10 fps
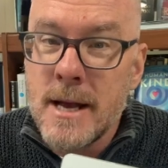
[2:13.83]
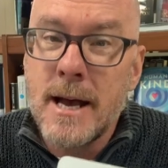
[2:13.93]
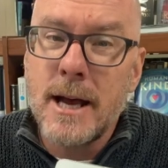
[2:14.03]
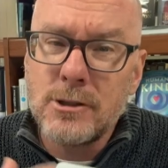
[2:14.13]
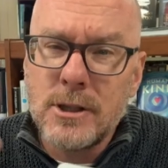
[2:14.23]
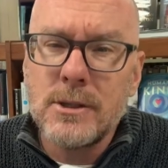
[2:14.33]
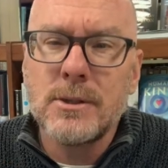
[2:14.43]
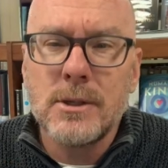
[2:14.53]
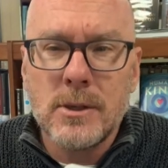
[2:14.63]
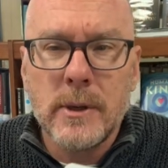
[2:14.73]
As she's
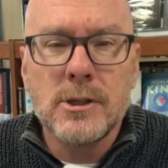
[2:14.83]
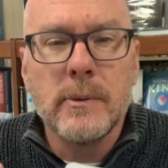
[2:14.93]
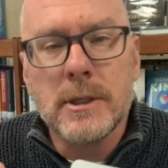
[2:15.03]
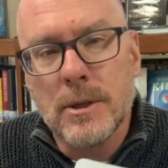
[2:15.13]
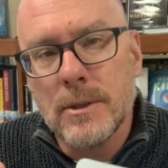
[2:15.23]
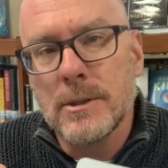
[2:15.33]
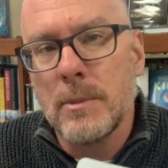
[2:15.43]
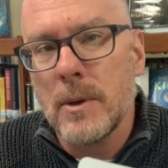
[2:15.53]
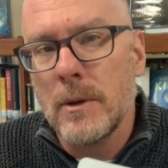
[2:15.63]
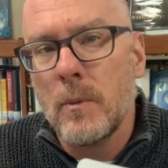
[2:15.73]
used to doing, she returns
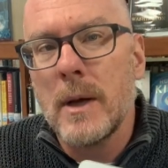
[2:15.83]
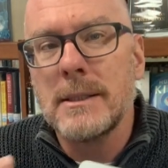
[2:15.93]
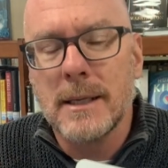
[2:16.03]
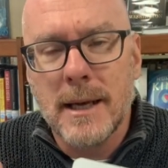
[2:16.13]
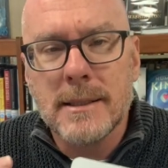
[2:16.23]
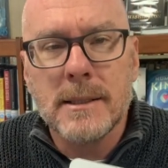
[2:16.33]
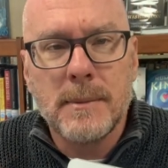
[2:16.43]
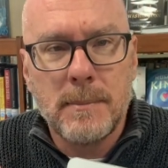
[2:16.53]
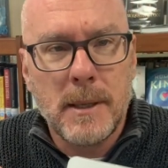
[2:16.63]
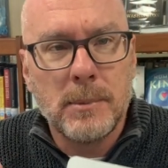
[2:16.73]
more than once, accustomed
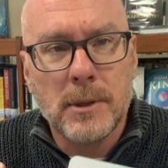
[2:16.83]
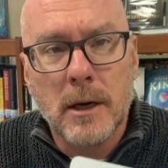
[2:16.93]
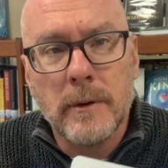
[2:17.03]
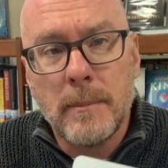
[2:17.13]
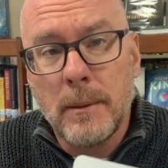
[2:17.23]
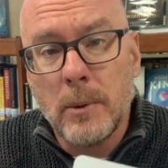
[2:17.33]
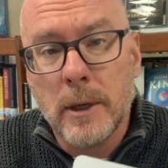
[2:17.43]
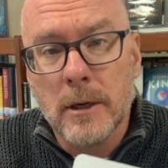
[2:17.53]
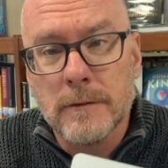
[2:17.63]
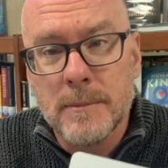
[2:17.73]
to people not remembering
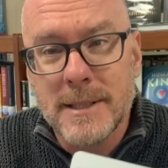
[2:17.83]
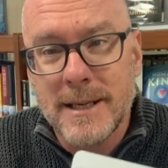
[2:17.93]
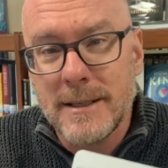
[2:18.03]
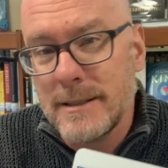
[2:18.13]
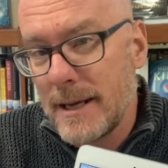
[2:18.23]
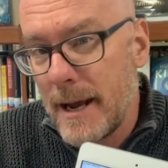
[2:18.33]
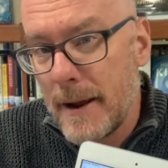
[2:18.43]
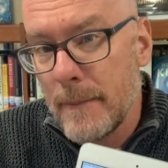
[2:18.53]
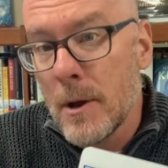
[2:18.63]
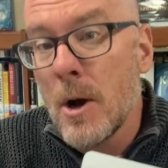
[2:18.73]
her from day to day.
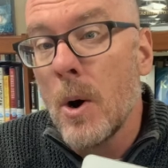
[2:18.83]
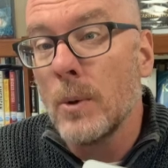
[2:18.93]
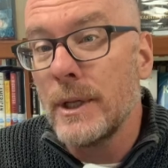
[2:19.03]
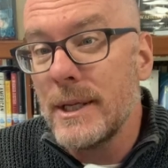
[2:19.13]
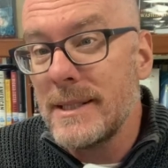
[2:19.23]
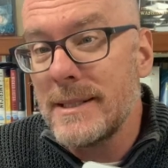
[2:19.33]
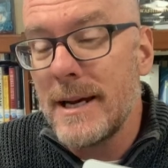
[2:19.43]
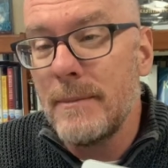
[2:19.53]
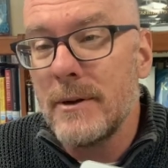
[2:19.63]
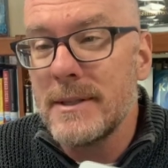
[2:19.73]
Only this
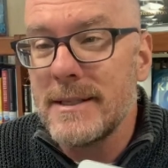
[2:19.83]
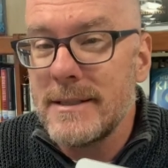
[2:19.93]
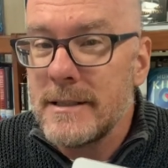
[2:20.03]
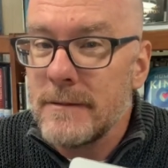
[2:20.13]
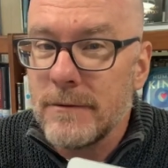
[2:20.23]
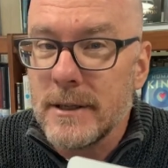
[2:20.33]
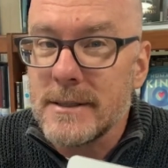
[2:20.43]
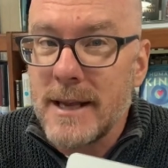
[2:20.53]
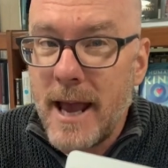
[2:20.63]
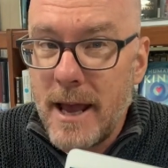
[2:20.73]
time there is a difference.
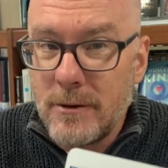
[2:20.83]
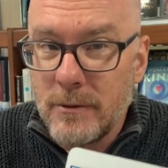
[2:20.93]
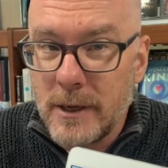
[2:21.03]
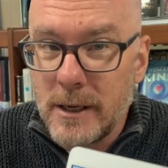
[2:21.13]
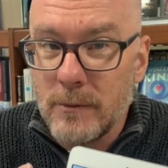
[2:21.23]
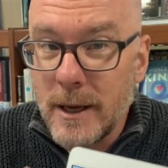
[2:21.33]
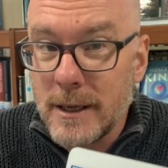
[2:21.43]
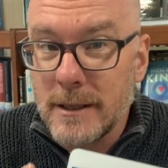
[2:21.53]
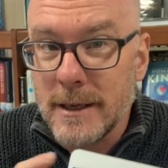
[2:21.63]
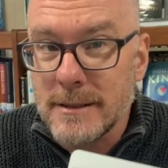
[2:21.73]
Henry
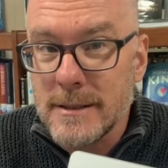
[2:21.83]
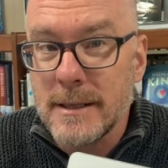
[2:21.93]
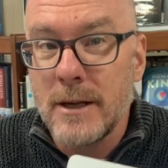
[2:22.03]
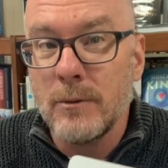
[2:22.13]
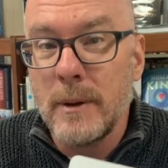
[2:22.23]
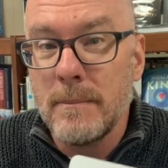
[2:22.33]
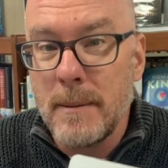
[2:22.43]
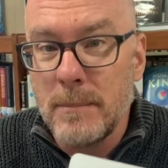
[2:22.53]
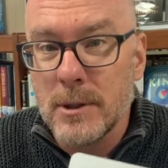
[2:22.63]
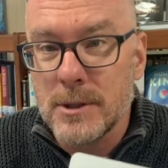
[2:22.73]
recognizes and
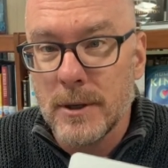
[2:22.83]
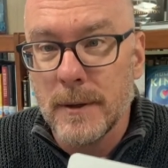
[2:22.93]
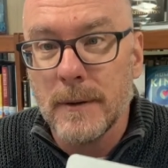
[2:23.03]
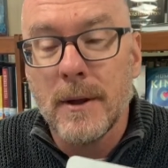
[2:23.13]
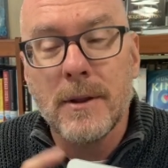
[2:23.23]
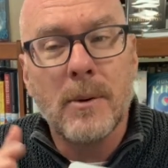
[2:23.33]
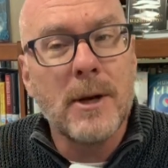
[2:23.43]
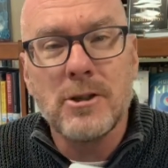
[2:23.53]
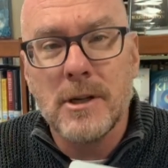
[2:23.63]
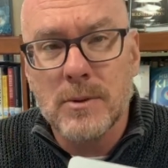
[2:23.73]
remembers her. The
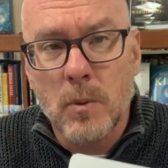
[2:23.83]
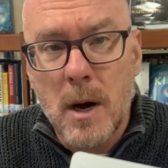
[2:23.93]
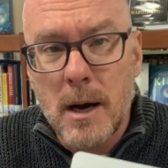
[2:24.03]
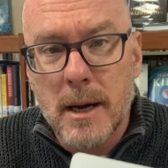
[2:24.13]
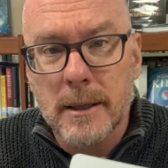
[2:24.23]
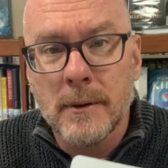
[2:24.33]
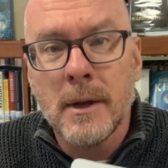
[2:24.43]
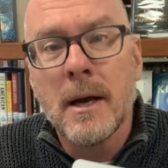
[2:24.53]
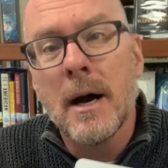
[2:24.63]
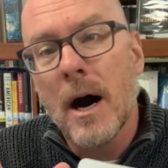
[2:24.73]
question is why?
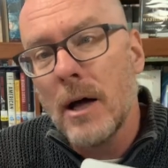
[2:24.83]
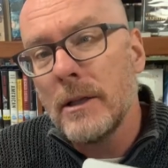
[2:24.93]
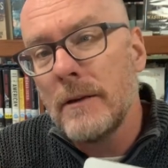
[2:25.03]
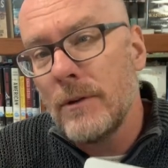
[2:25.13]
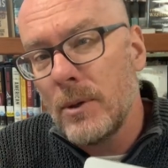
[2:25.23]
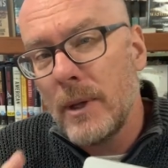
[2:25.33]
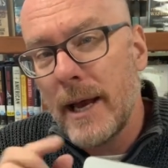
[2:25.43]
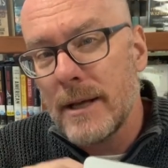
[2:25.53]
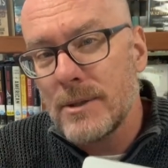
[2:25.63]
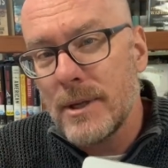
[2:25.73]
I'll leave you to
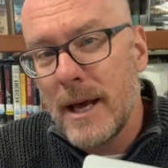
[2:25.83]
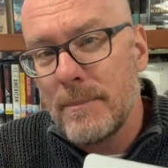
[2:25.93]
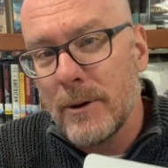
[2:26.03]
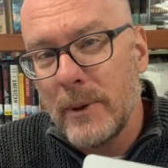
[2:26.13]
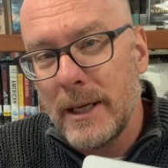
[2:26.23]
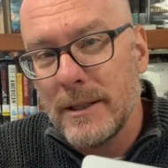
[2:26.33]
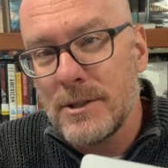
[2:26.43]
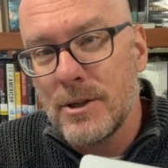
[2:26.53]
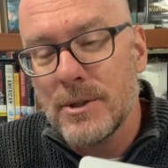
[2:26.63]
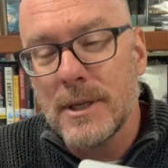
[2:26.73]
answer that by reading this
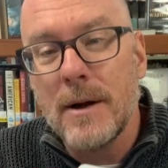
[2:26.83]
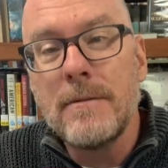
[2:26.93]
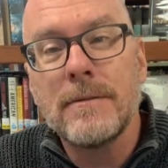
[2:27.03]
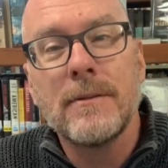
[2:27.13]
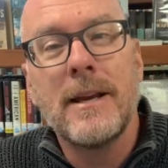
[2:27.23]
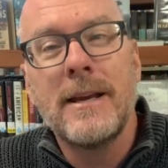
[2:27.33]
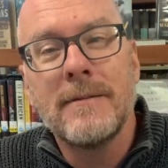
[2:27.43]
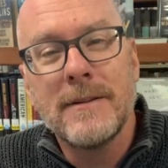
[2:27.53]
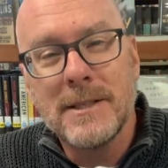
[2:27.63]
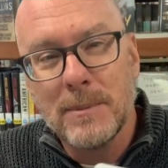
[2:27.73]
yourself. The
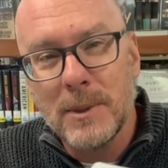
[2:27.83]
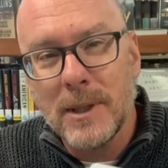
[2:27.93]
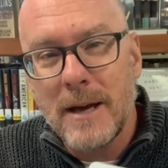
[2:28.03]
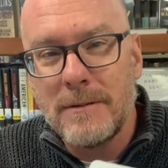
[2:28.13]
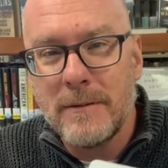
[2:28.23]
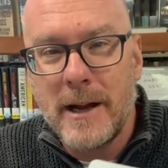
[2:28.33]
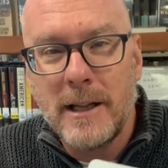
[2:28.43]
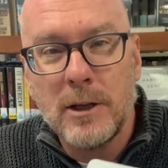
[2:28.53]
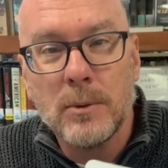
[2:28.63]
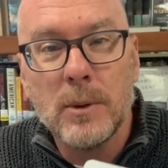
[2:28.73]
Invisible Life of Addie
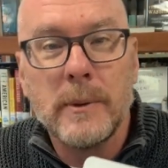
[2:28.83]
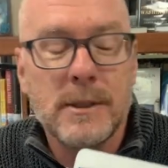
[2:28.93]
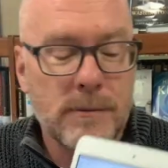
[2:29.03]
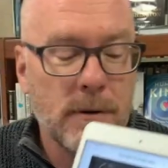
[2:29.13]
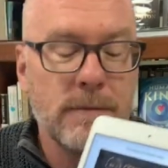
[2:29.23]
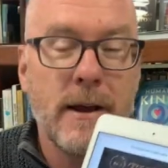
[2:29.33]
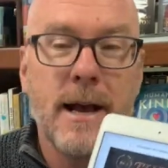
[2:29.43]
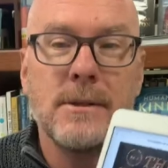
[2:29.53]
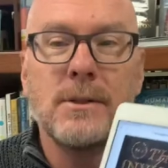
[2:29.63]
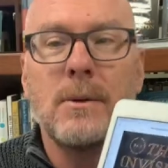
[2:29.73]
LaRue is for
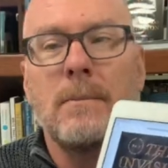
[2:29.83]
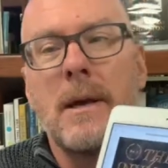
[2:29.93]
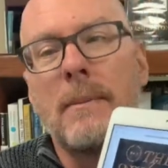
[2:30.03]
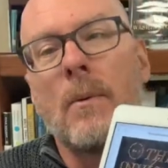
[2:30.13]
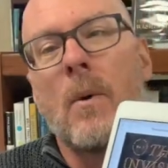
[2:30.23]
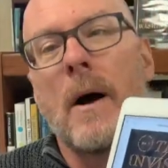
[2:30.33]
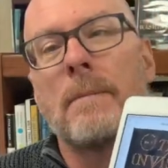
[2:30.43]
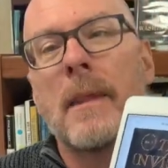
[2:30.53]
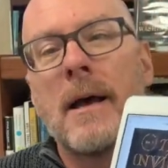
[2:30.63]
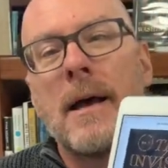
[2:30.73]
fans who maybe want
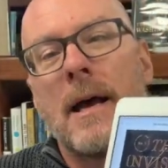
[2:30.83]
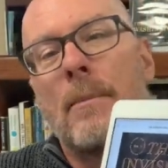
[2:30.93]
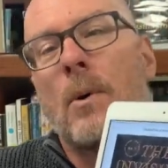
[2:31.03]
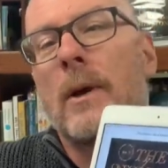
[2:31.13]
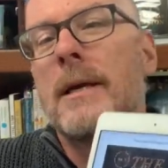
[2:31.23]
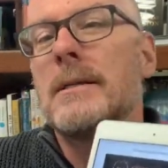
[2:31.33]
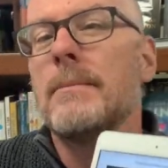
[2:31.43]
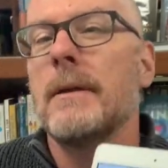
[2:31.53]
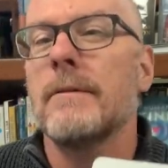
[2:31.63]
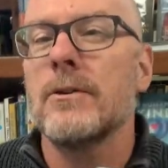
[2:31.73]
a more
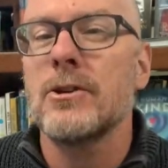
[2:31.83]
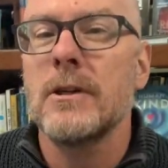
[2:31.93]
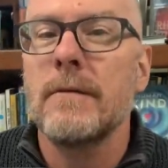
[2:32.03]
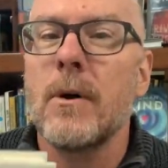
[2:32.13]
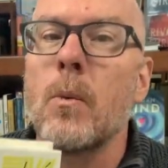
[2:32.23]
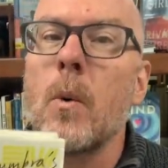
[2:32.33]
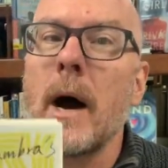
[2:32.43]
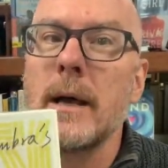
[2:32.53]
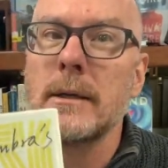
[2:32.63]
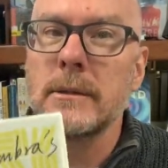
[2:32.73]
intimate version of the
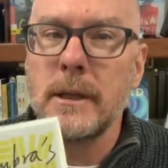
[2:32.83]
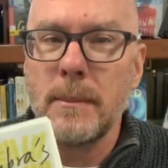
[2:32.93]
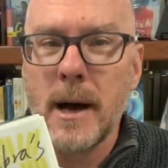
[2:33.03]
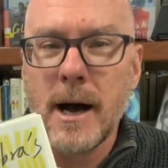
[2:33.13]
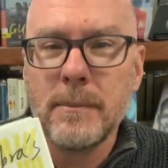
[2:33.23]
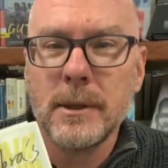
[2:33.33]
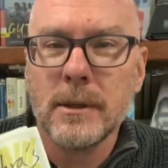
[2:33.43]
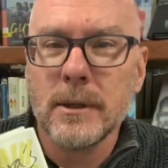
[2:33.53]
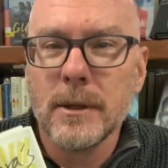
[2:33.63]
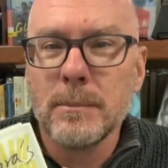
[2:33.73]
wildly
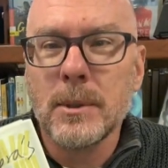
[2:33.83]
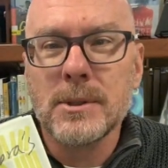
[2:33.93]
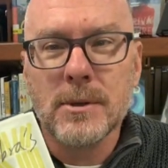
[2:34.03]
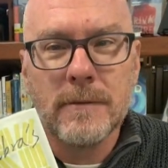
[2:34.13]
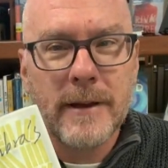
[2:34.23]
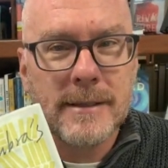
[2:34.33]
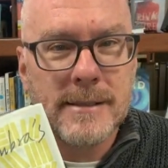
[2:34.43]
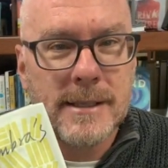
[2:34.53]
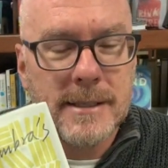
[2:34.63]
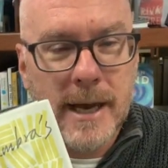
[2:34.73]
popular bookstore
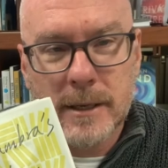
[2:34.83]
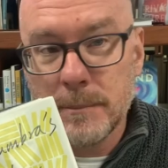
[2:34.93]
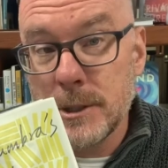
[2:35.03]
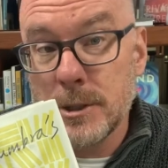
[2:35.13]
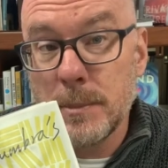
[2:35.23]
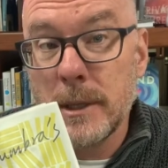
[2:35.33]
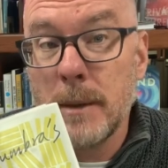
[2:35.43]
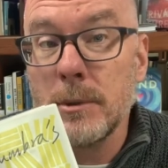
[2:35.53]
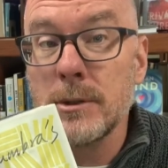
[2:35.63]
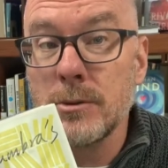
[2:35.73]
fantasy title Mr.
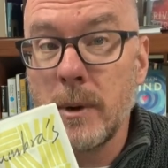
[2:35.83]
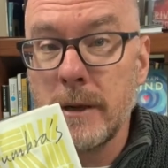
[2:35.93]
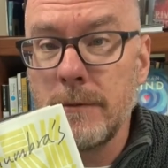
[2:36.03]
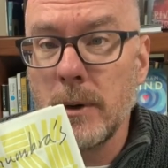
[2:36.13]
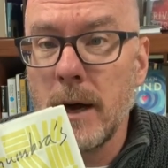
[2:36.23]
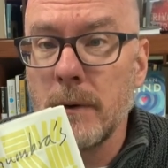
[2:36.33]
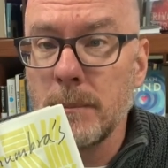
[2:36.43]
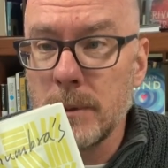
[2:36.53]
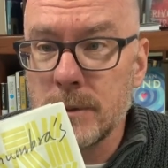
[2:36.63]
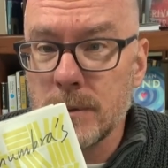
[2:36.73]
Penumbra's 24-Hour
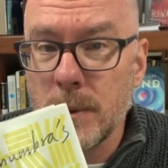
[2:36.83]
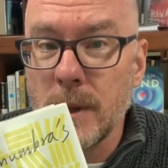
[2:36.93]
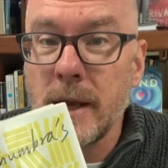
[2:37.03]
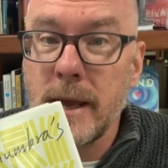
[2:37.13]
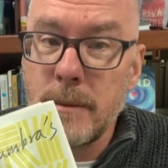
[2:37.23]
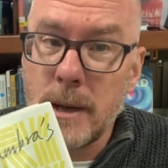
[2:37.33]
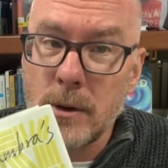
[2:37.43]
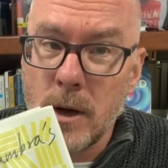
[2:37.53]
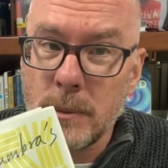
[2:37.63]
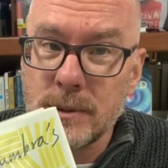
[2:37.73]
Bookstore that came out
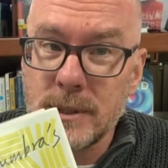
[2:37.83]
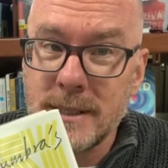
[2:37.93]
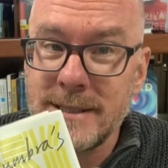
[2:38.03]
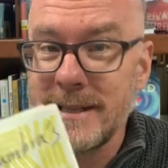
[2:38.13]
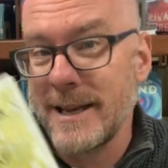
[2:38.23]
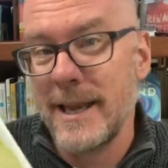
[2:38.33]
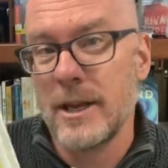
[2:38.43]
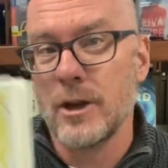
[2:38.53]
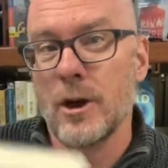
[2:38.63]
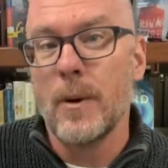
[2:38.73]
almost a decade
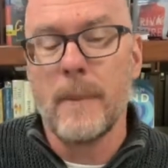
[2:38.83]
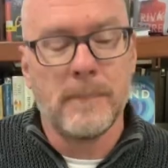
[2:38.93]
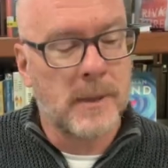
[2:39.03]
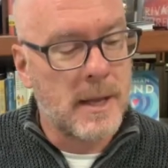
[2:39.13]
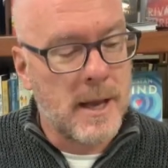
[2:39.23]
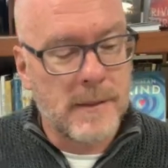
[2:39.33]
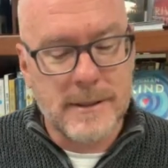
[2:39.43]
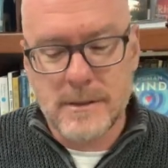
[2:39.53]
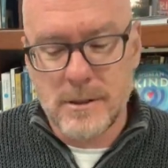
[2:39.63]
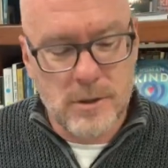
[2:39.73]
ago.
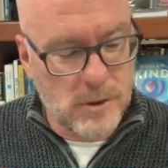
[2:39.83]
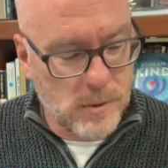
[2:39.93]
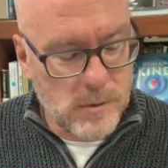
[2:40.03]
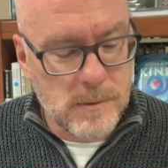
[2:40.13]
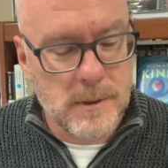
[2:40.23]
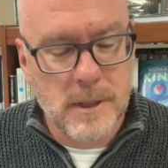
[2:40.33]
That's the new.